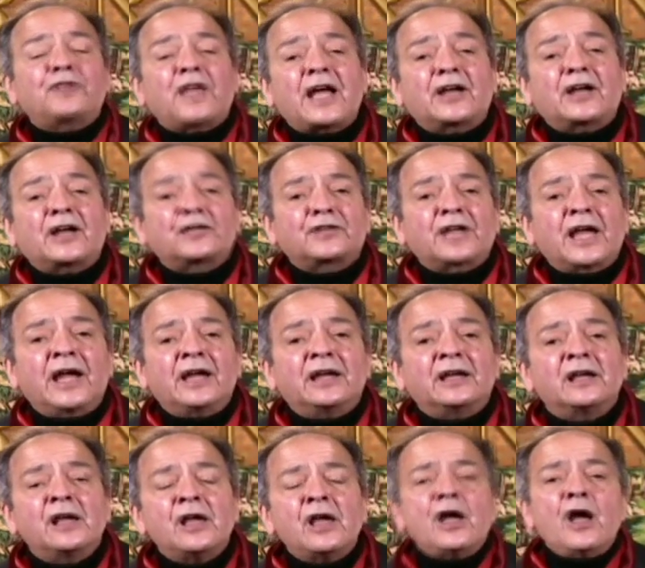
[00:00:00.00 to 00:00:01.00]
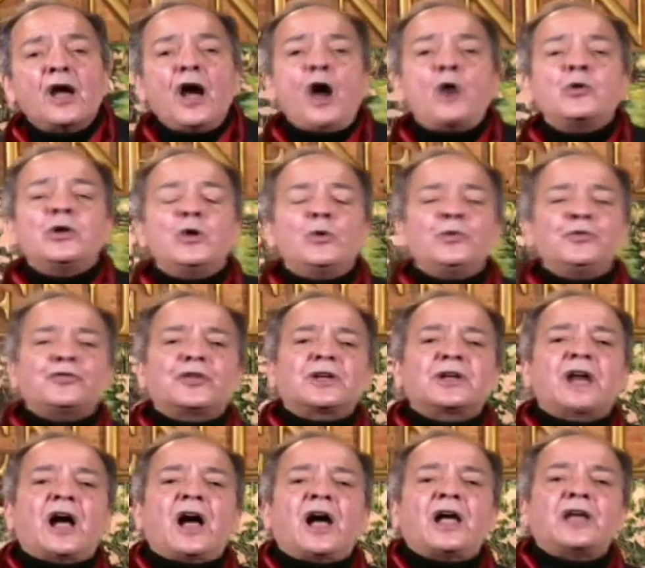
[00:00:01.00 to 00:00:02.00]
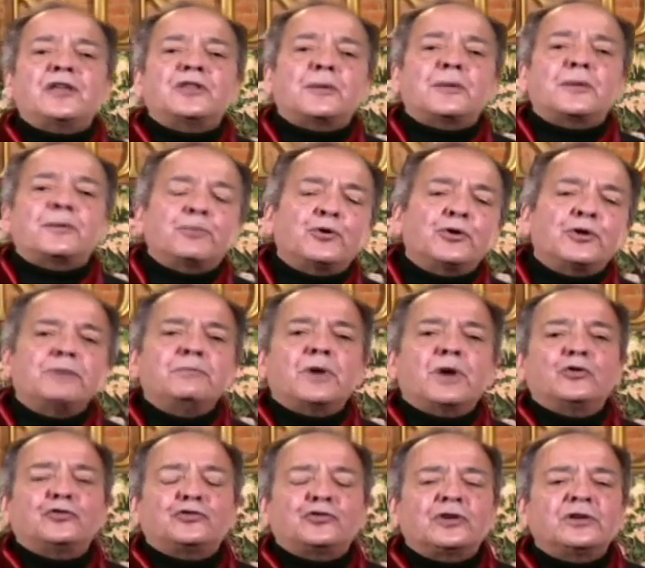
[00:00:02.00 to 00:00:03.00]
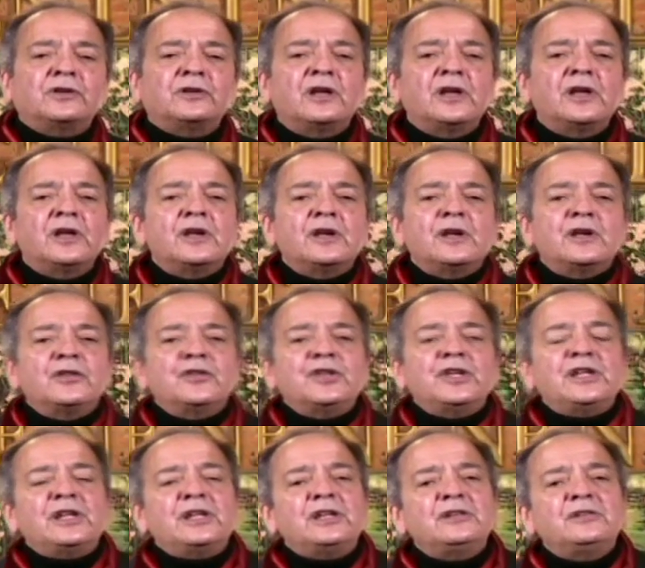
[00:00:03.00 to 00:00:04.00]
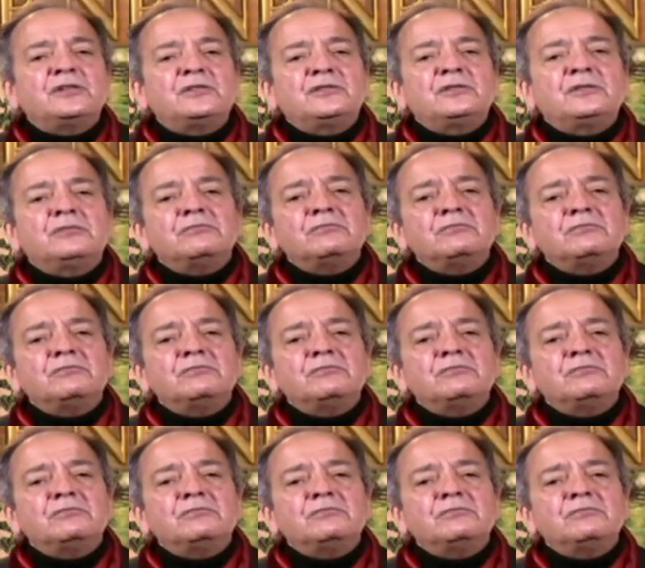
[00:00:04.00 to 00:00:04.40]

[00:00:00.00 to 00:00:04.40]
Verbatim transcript: Sachs gang. Oh, and who was the guy that put in motion the